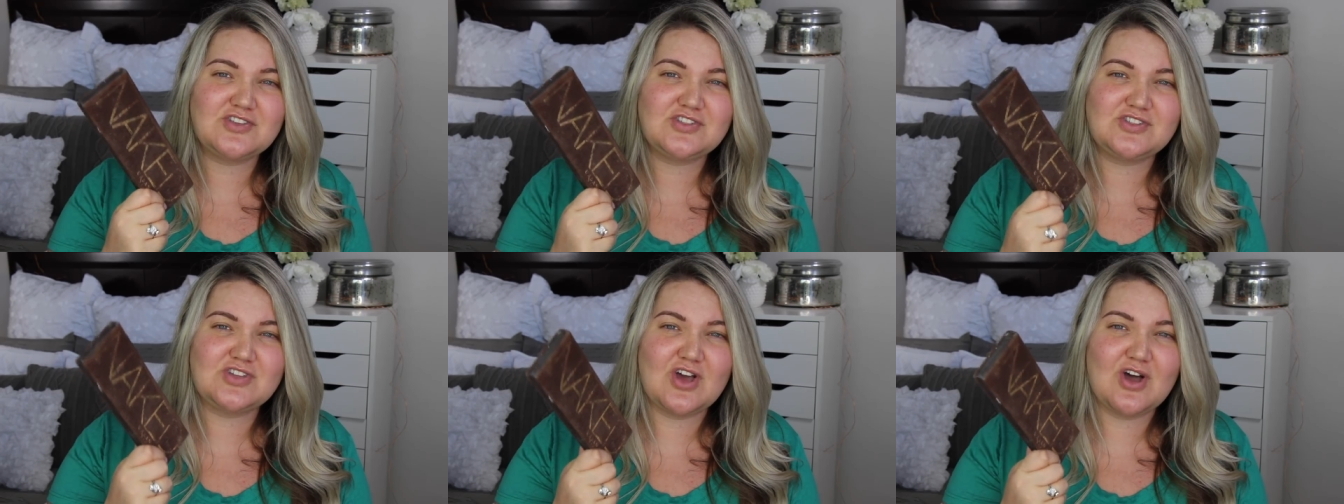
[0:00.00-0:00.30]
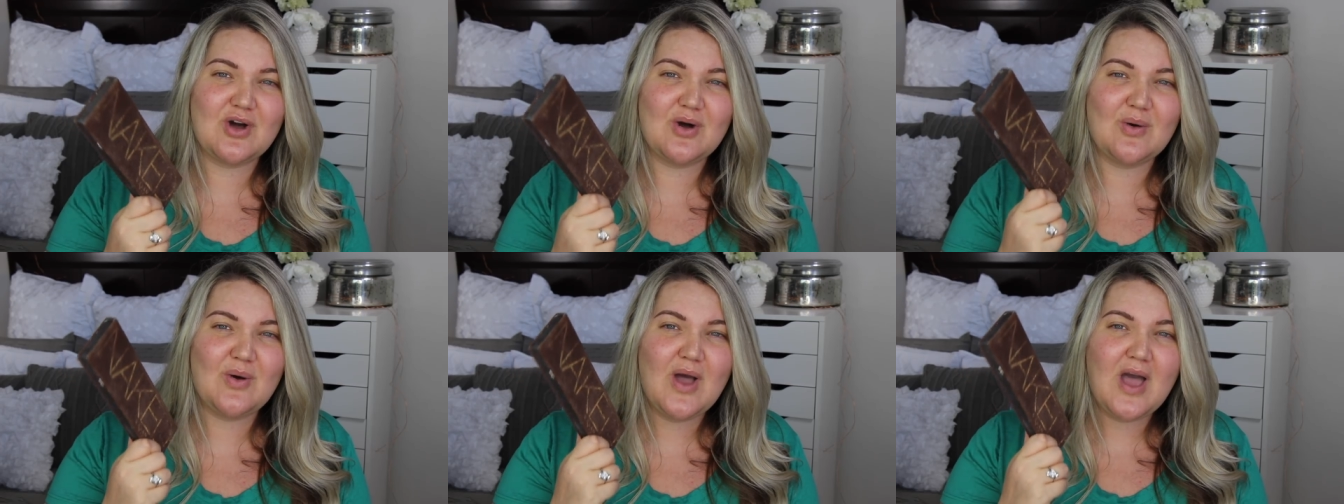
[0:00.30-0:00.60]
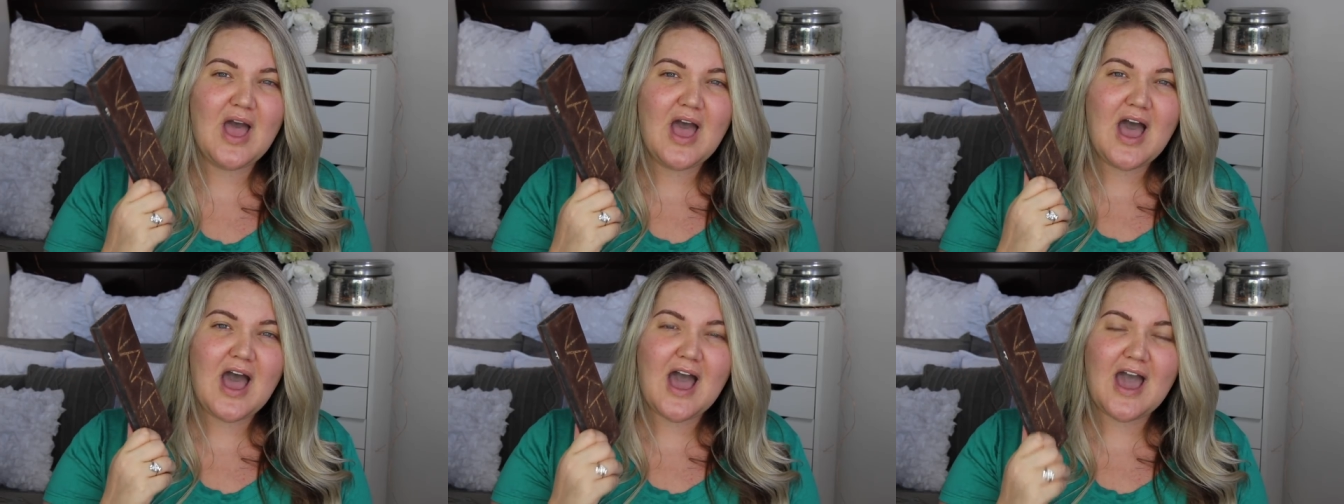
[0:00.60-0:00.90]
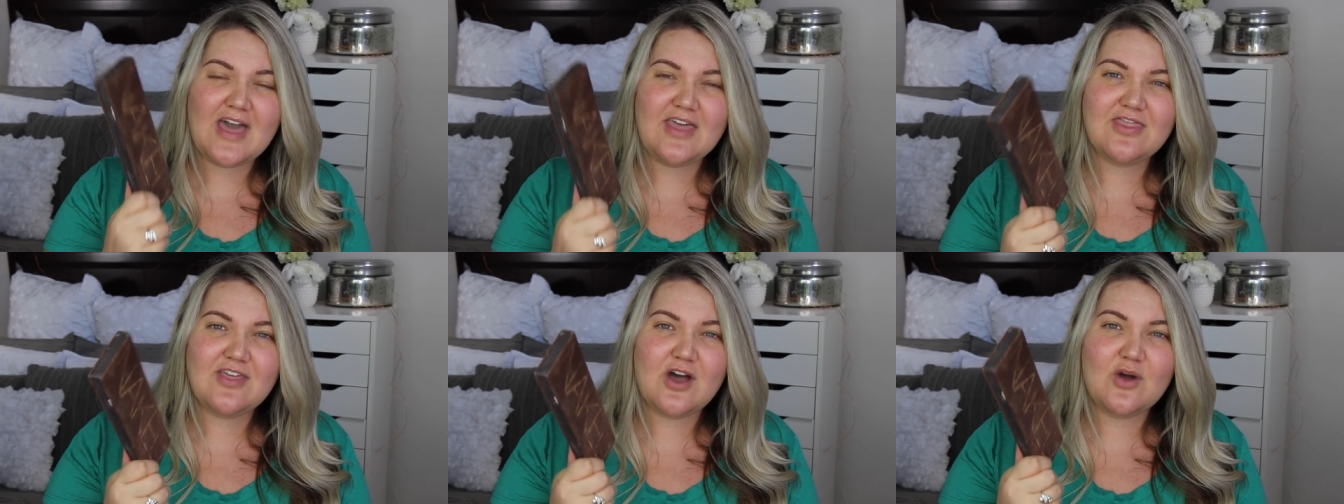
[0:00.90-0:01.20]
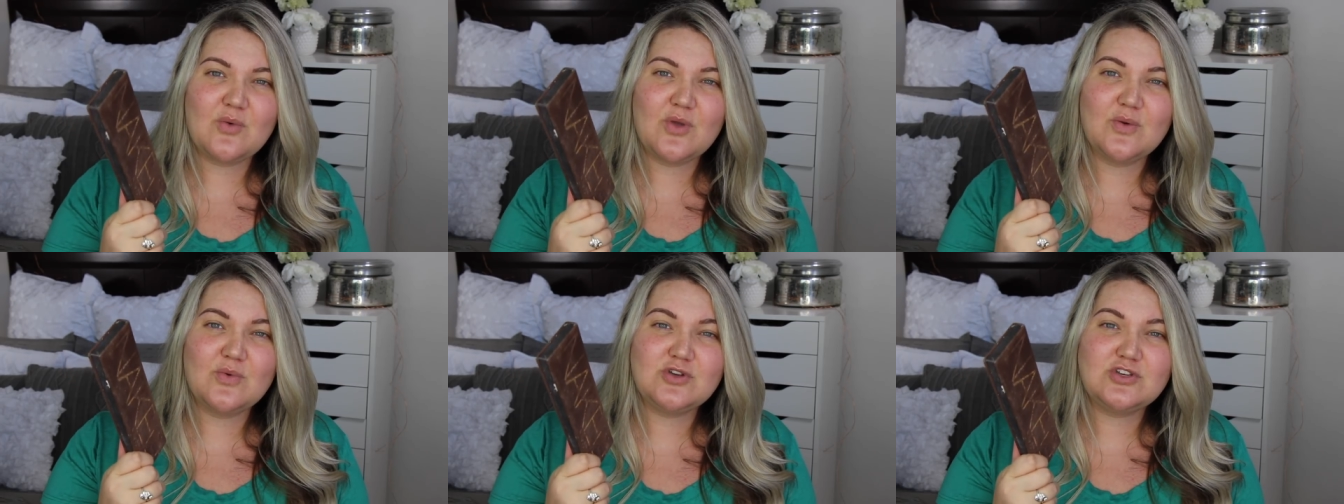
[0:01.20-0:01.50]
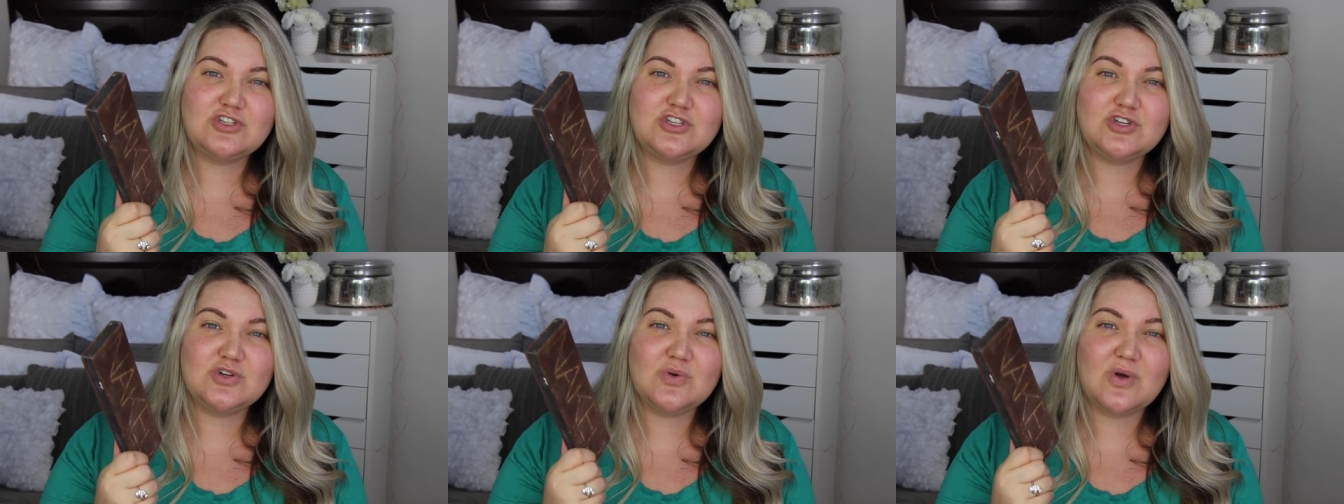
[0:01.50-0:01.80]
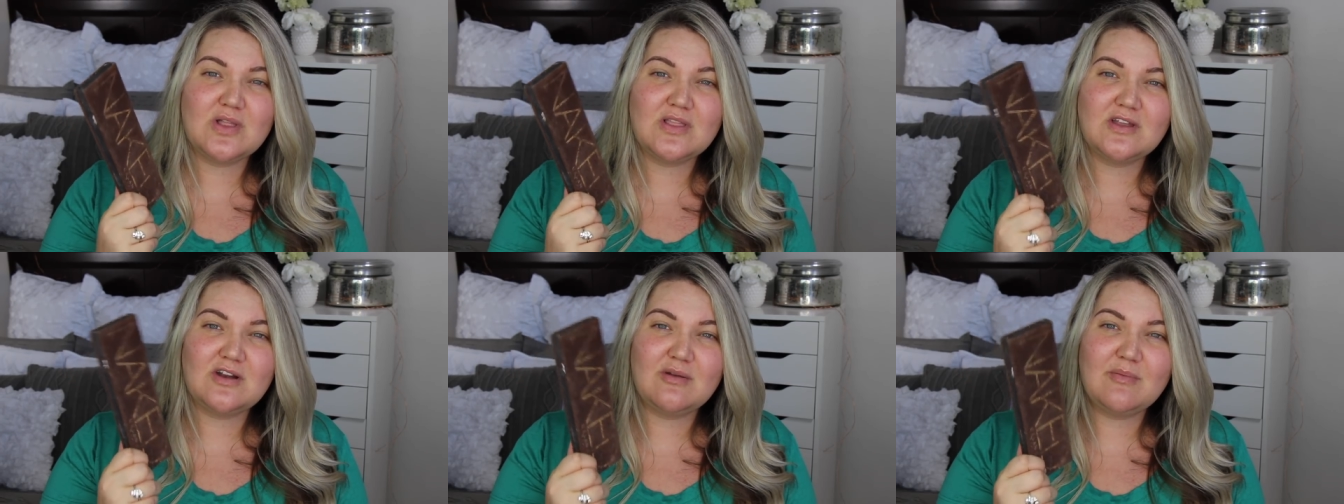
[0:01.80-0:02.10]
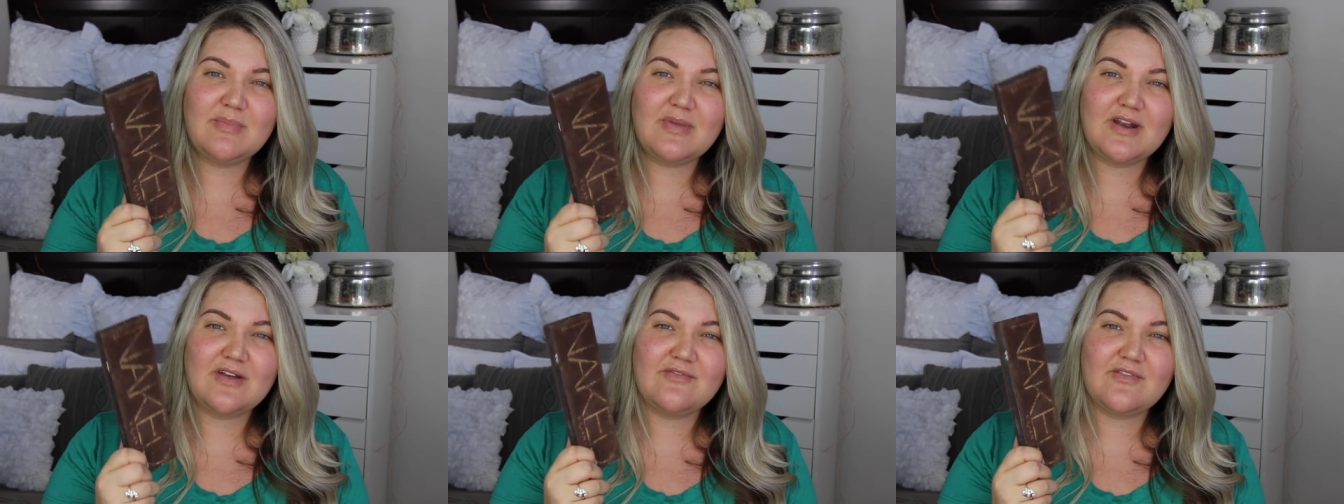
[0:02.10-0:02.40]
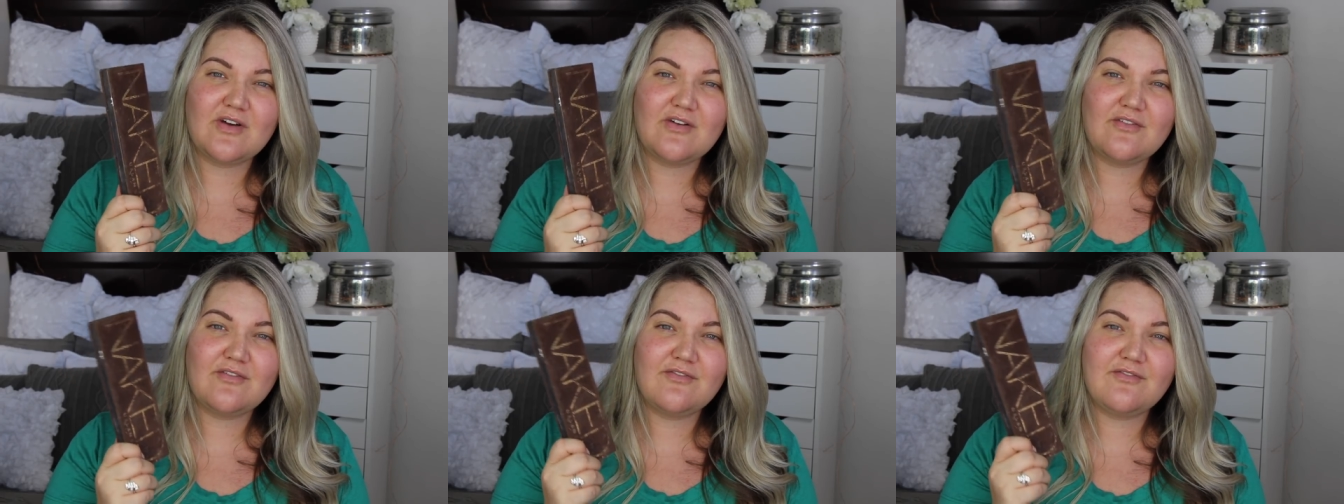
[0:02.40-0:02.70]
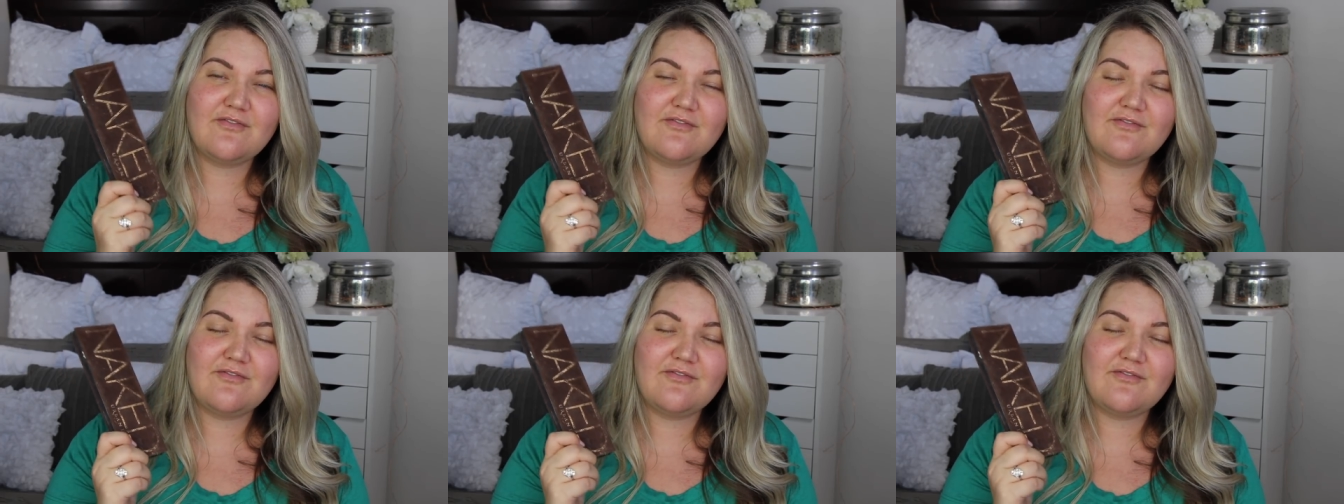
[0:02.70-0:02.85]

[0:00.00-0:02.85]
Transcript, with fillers: So I thought we would do a little bit of a